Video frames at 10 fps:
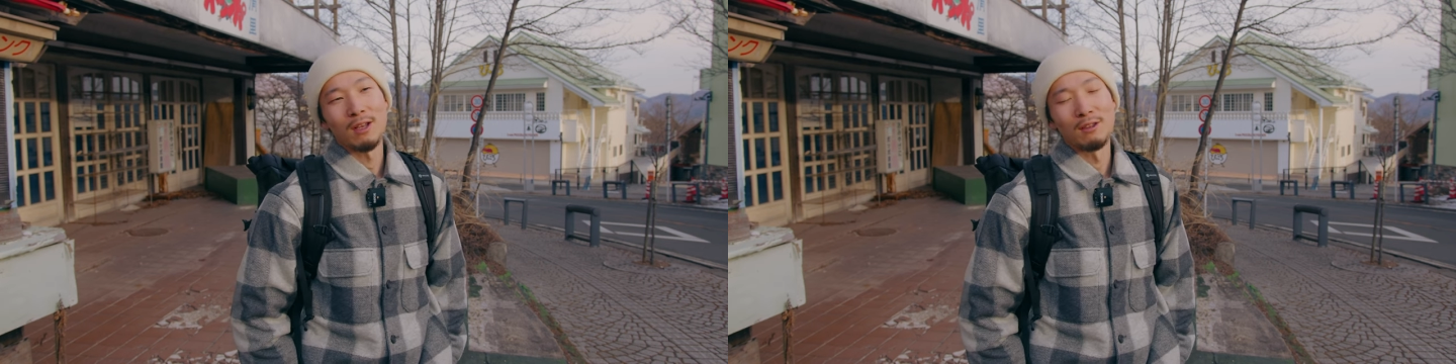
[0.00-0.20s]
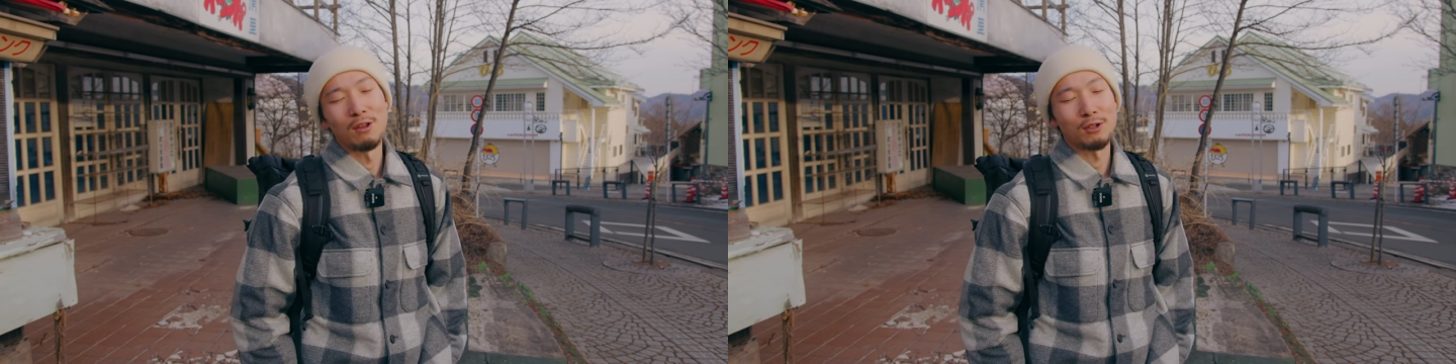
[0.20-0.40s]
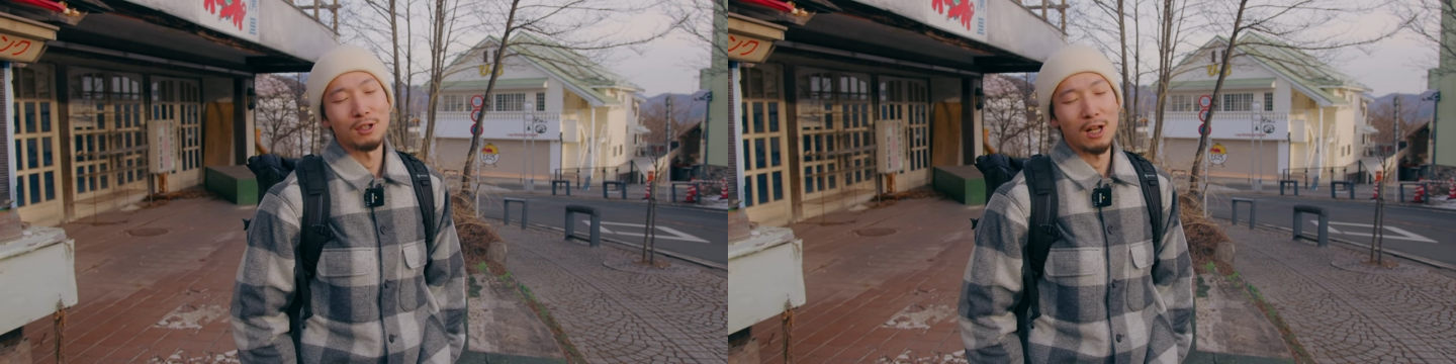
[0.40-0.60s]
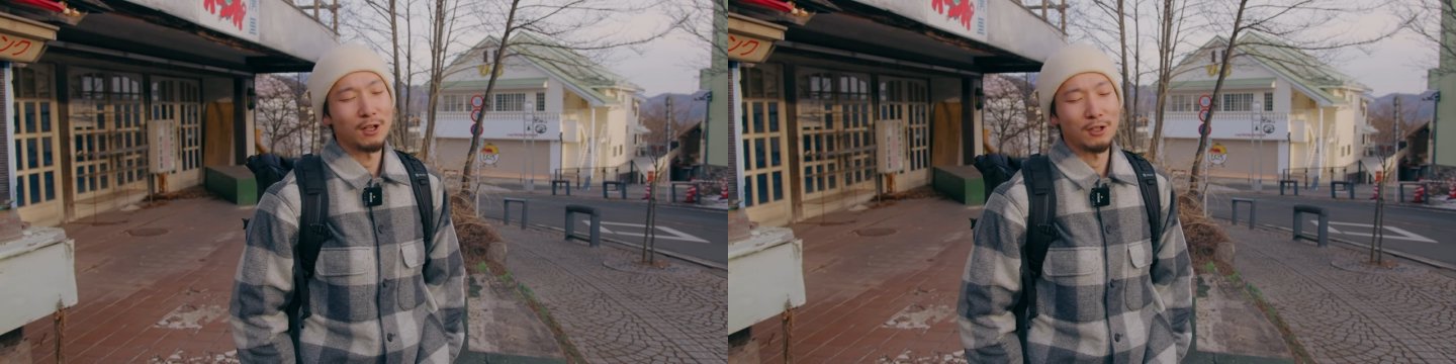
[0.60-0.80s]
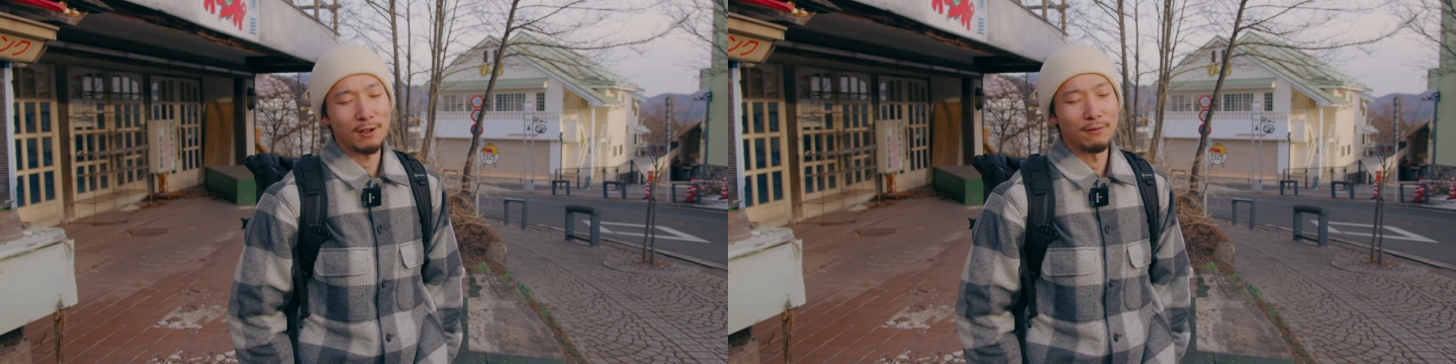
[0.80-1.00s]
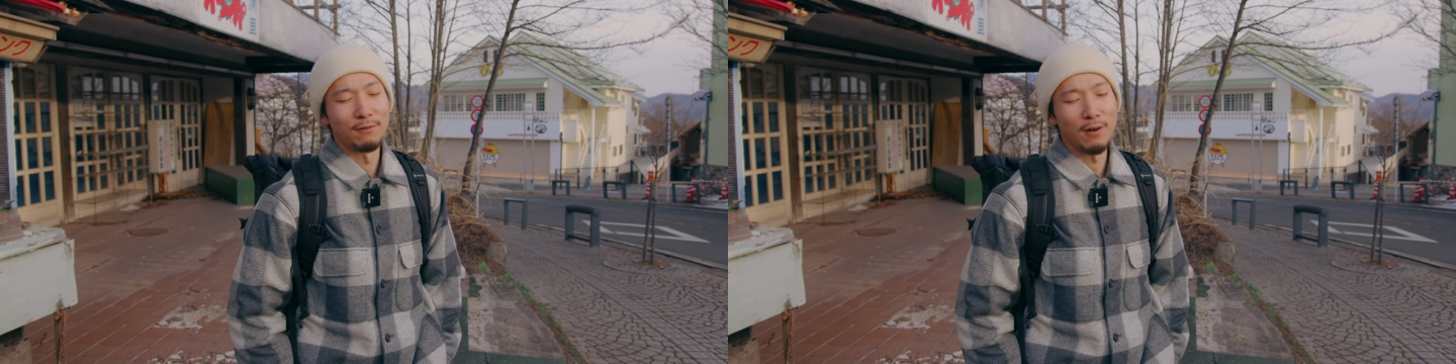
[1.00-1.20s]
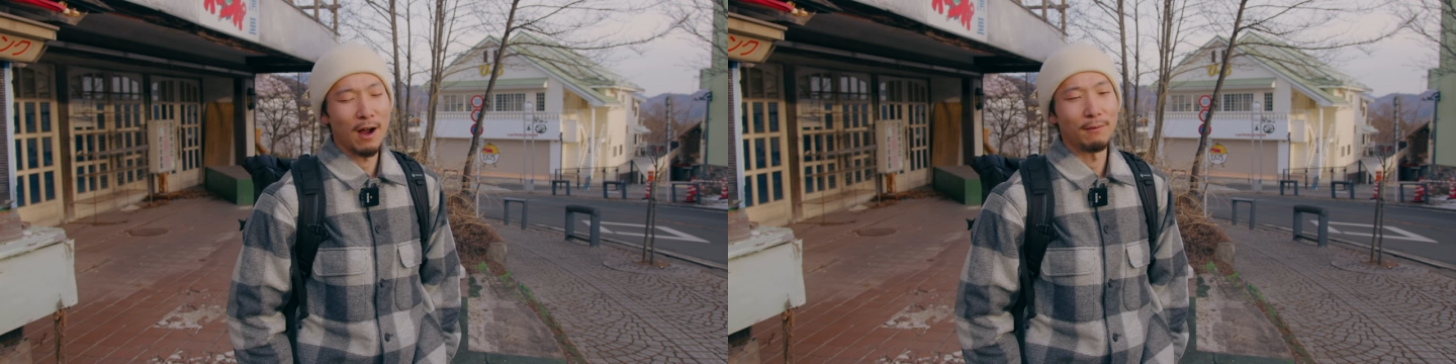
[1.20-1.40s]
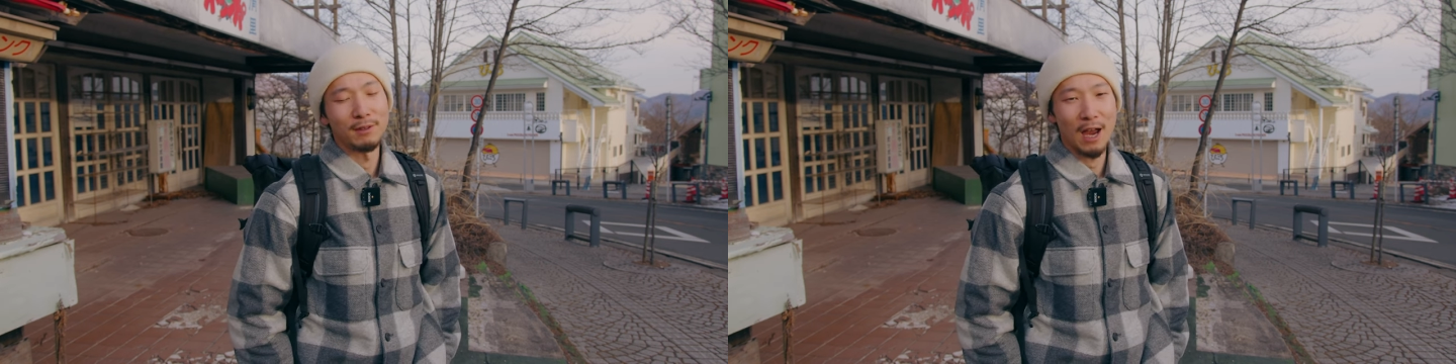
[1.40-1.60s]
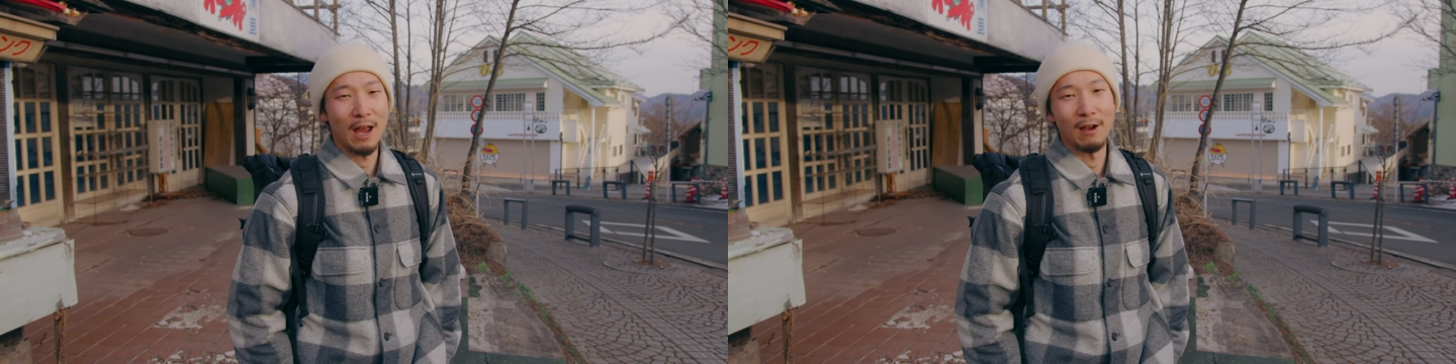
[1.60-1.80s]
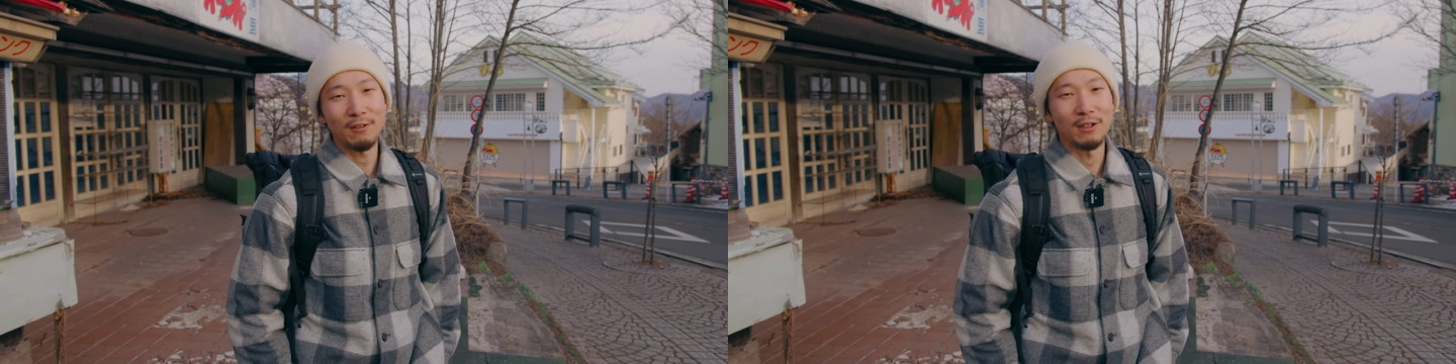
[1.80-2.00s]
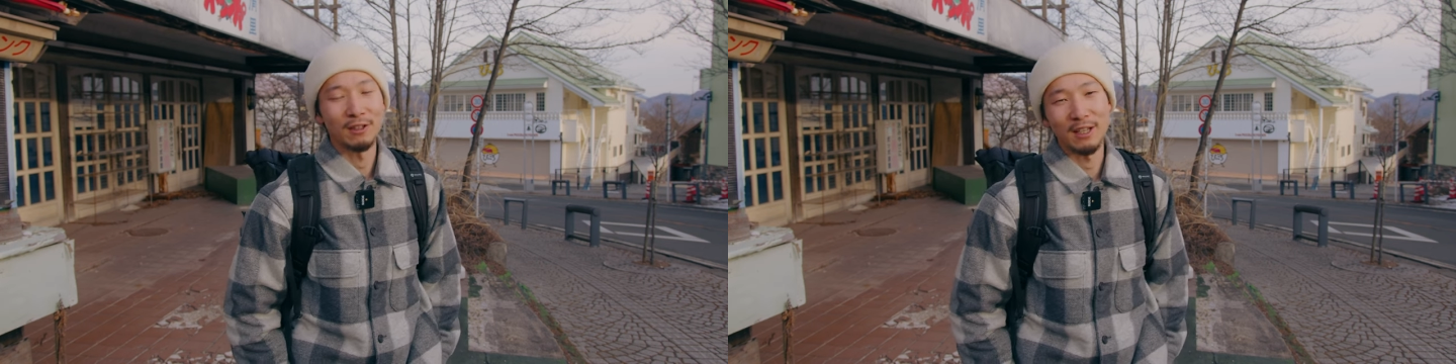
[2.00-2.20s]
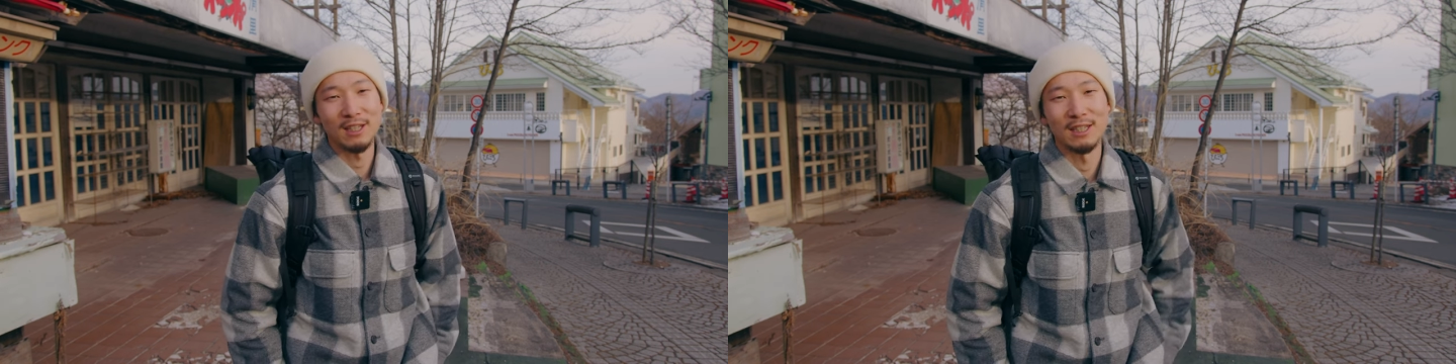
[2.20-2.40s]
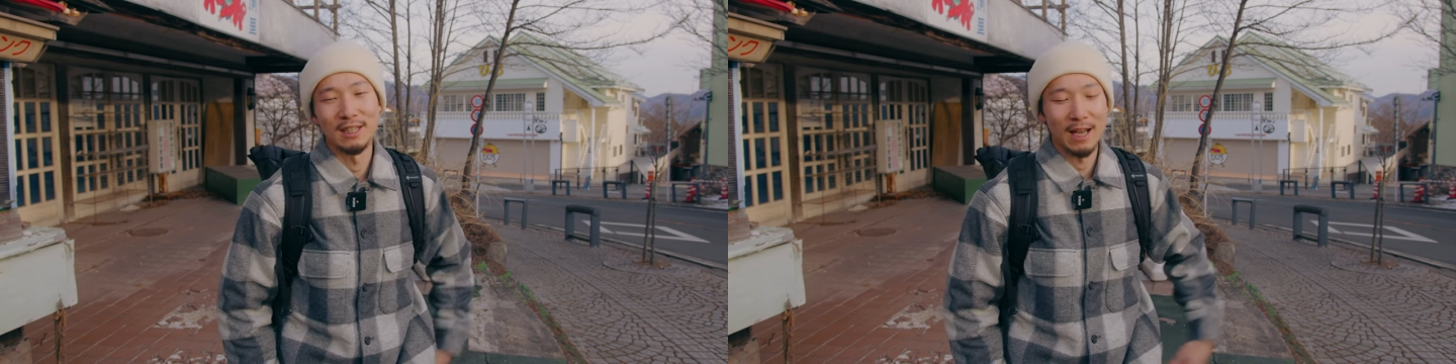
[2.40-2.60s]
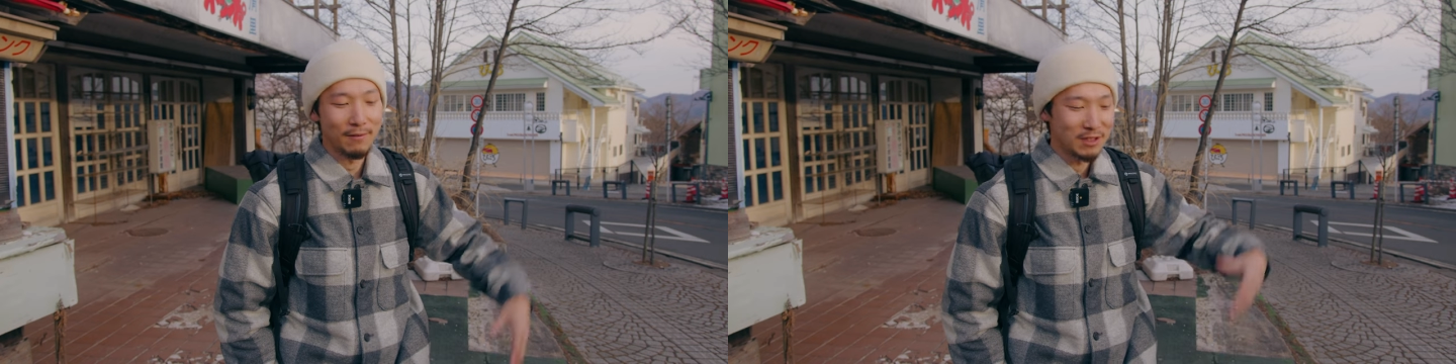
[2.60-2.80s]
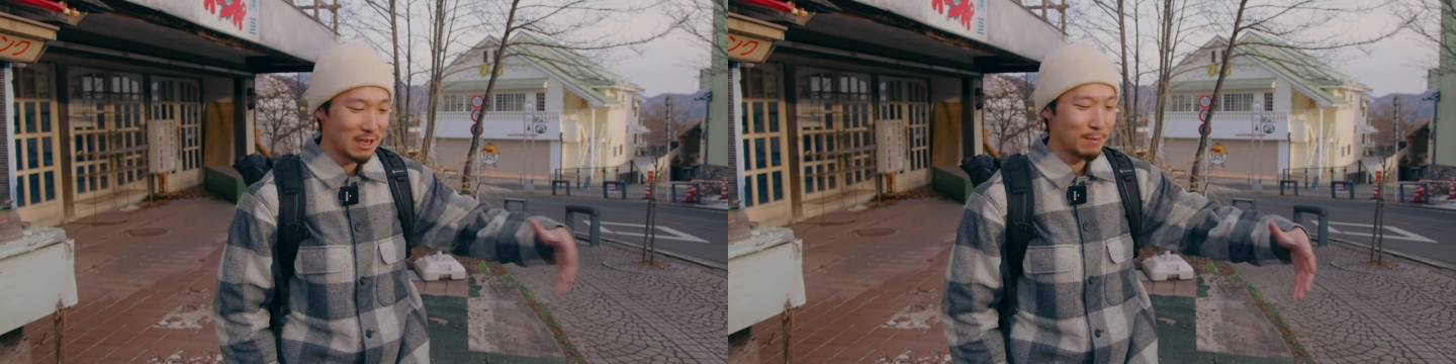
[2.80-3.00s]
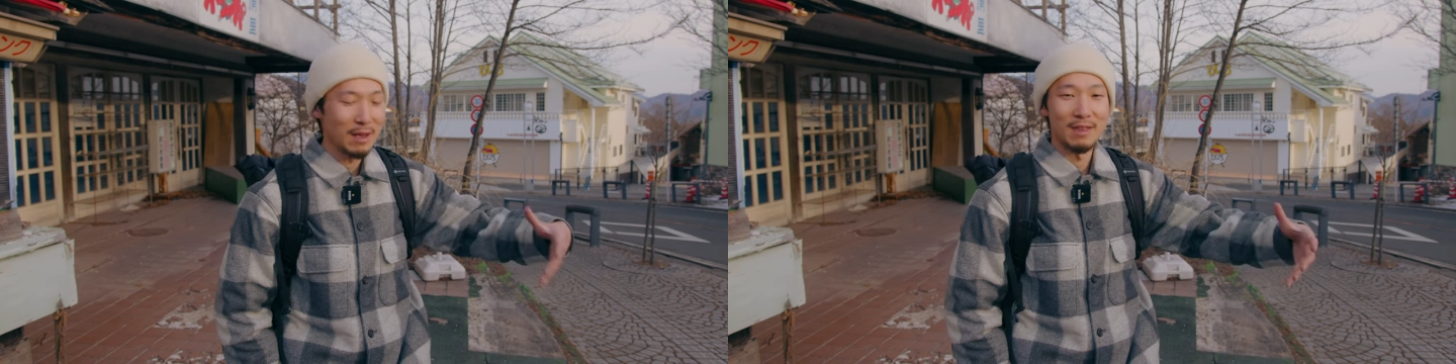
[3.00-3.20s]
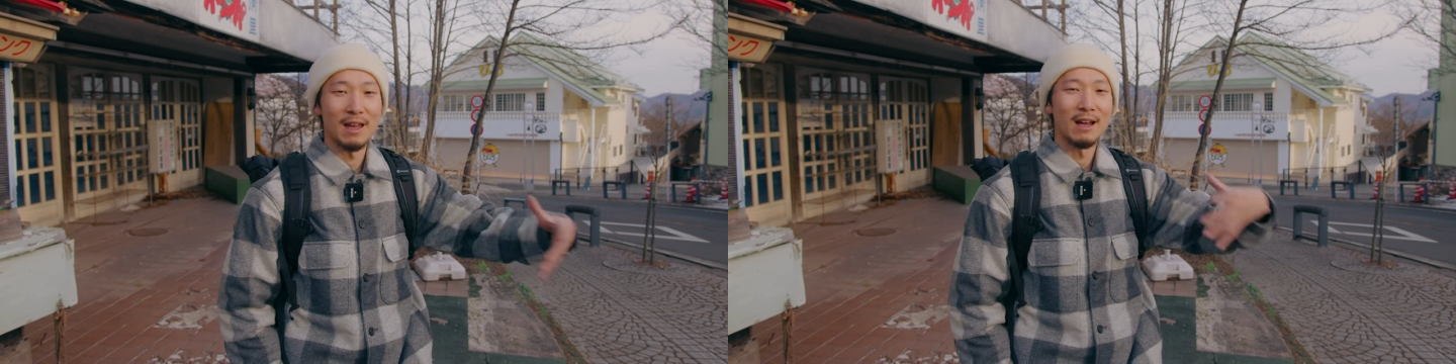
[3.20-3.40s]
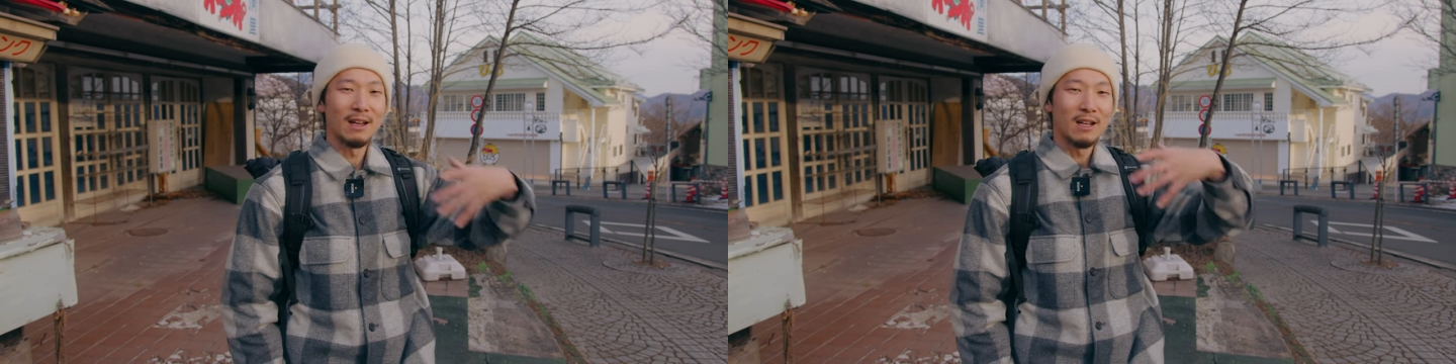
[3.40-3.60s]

nostalgic vibe town, let's dive deep in the